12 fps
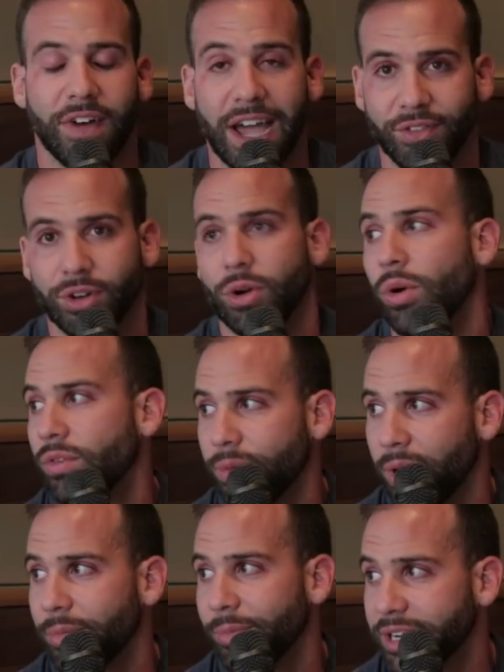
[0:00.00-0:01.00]
5-year goal for
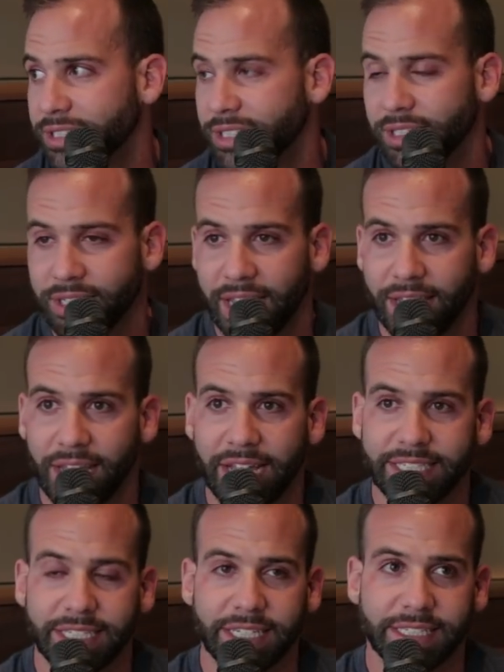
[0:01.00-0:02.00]
Barbell Medicine? And the
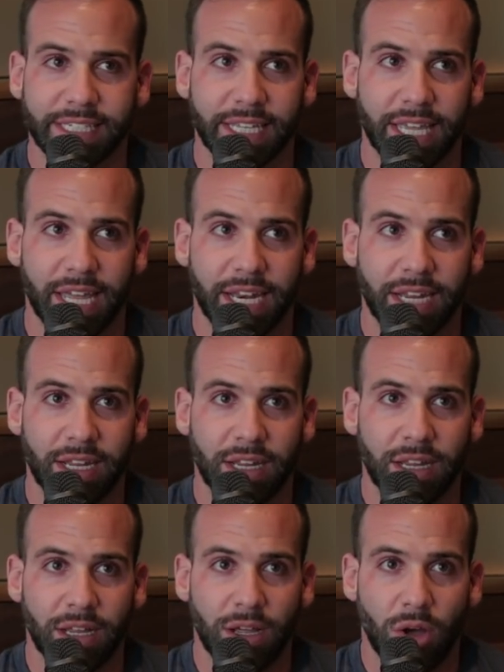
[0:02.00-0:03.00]
idea is to get
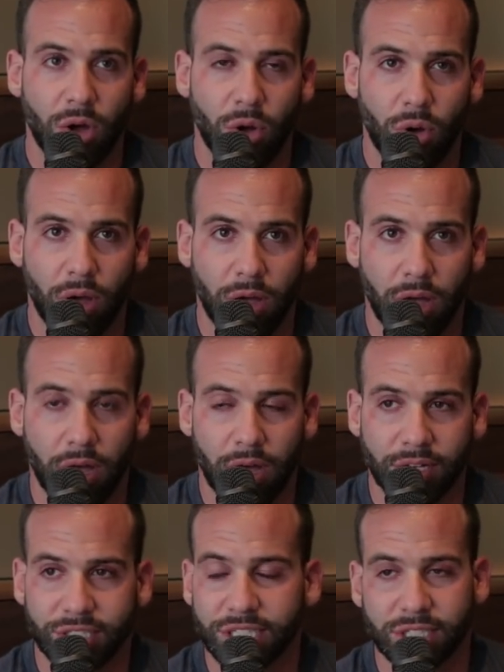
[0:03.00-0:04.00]

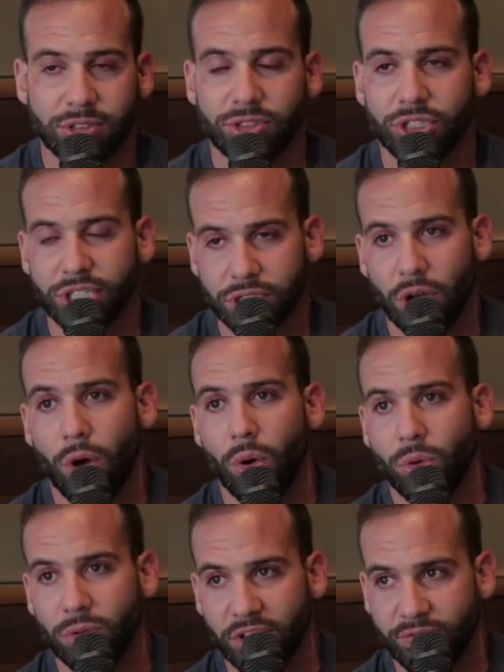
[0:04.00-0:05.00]
just
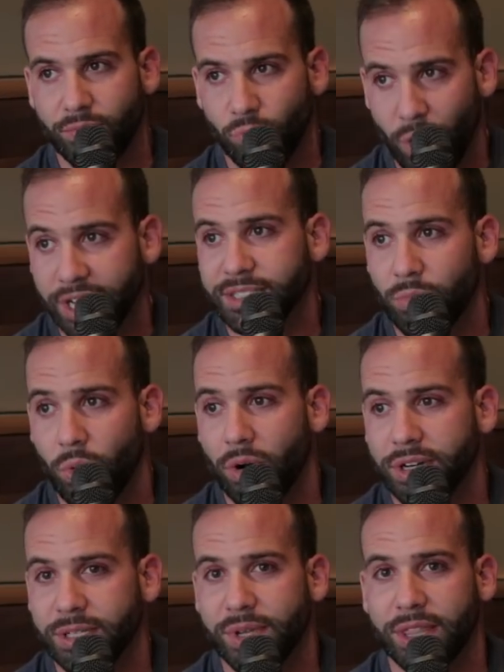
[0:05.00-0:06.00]
go lift weights
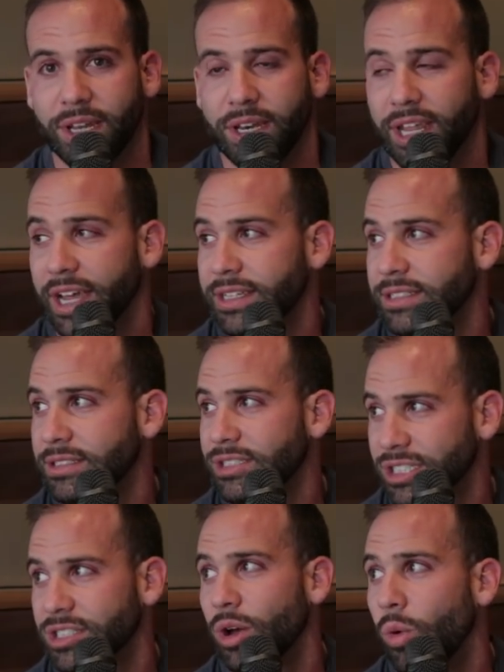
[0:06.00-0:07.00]
more to be the next
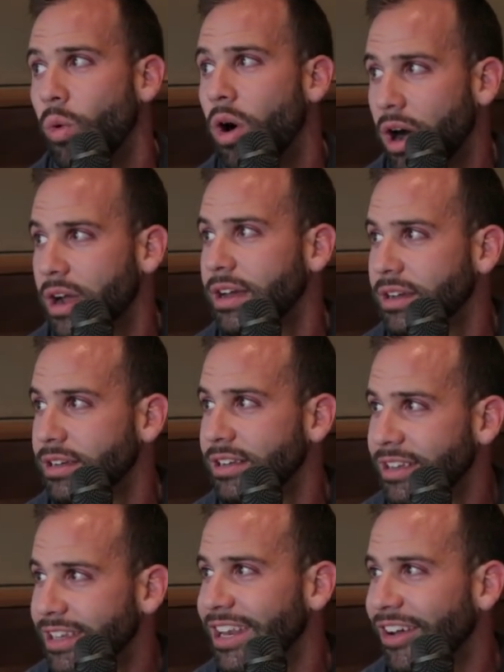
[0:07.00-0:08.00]
just go walk.
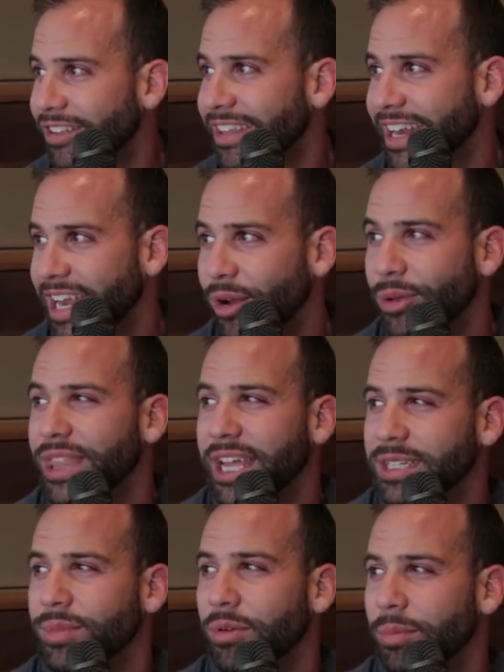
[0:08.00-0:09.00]
You know, like, I don't want
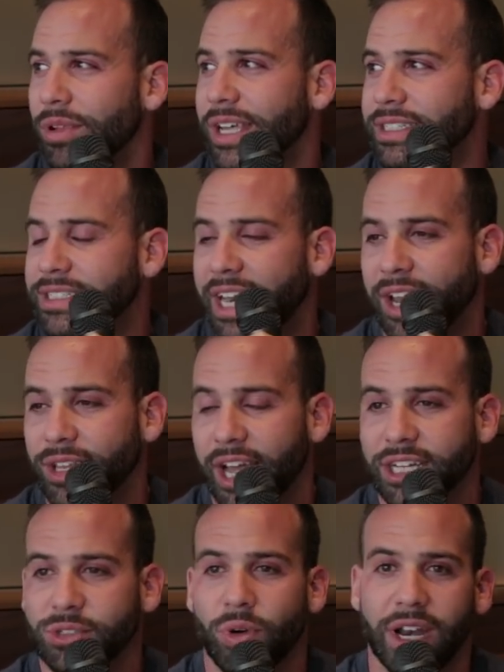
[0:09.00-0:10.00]
that to be replaced. And
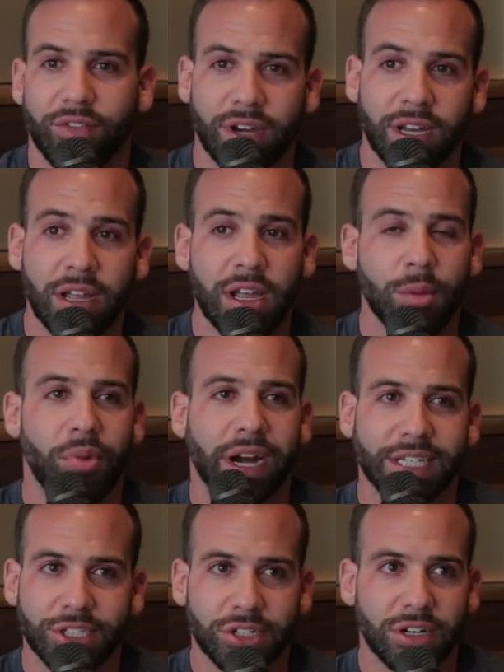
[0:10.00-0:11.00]
I just want every
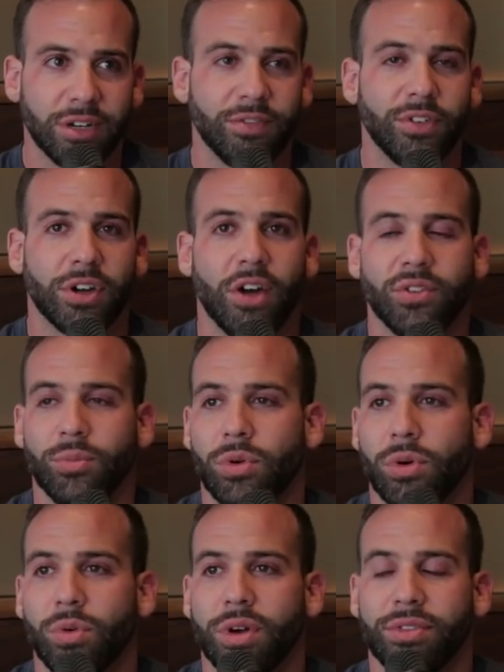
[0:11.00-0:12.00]
practitioner to feel
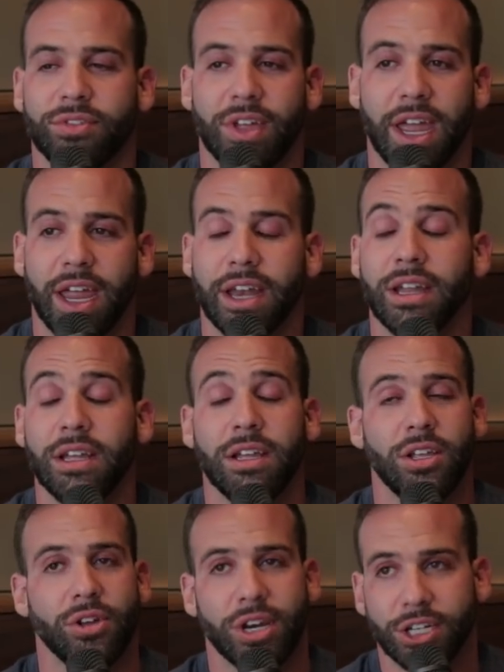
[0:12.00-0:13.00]
comfortable with saying
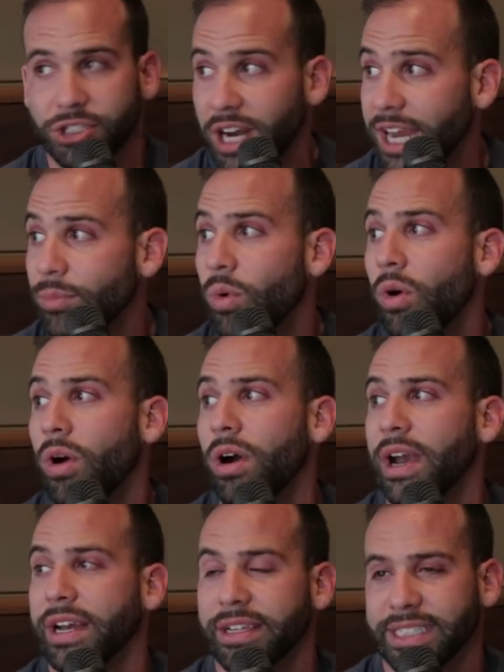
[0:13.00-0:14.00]
you need to train
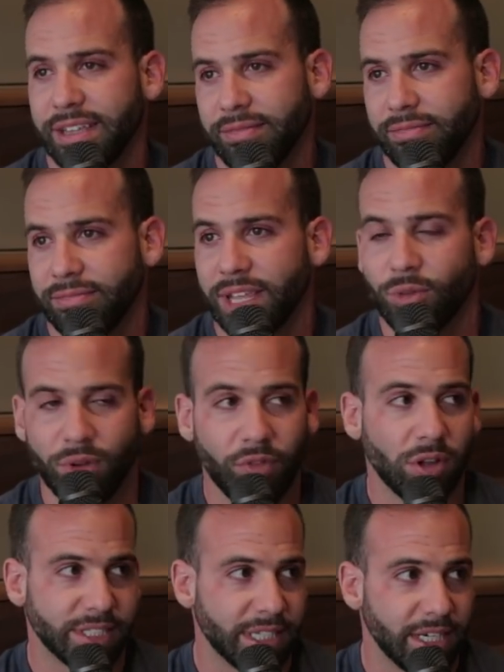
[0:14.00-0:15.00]
more. And because I think we've
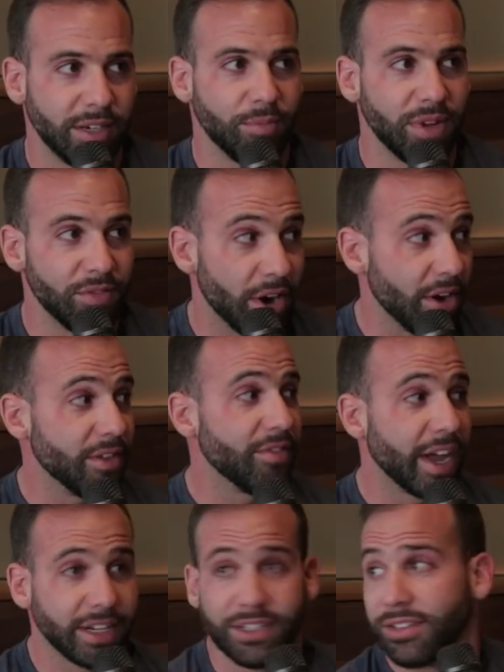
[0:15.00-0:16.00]
all seen it be very
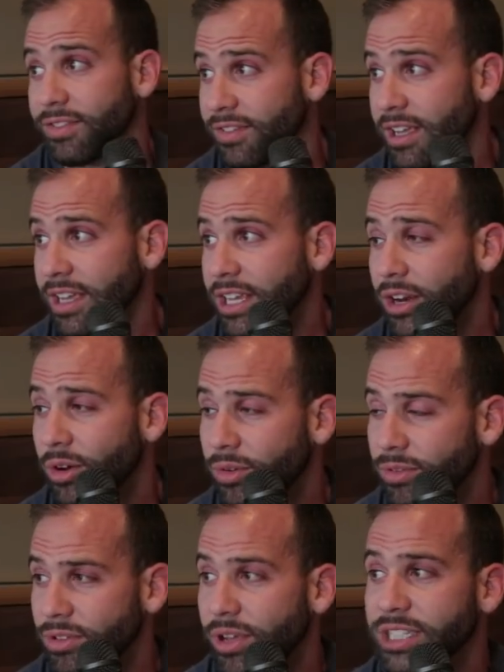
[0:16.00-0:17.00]
effective. You know,
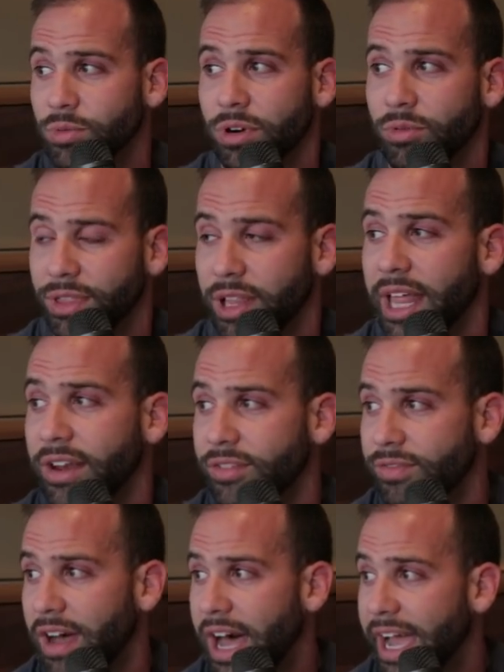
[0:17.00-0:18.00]
you guys work with a lot
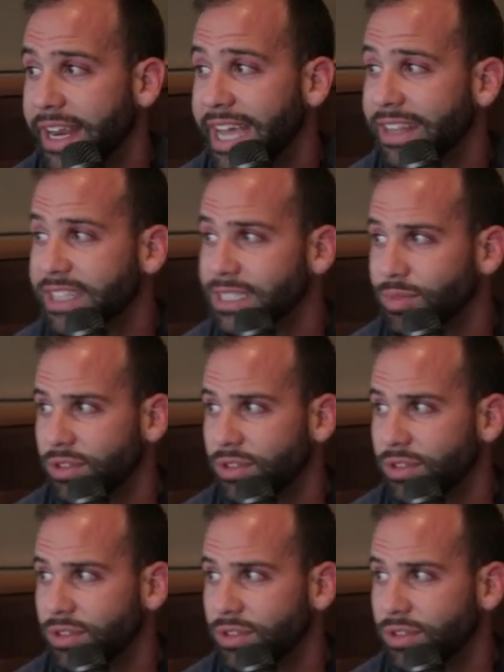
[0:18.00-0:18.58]
of high-end athletes,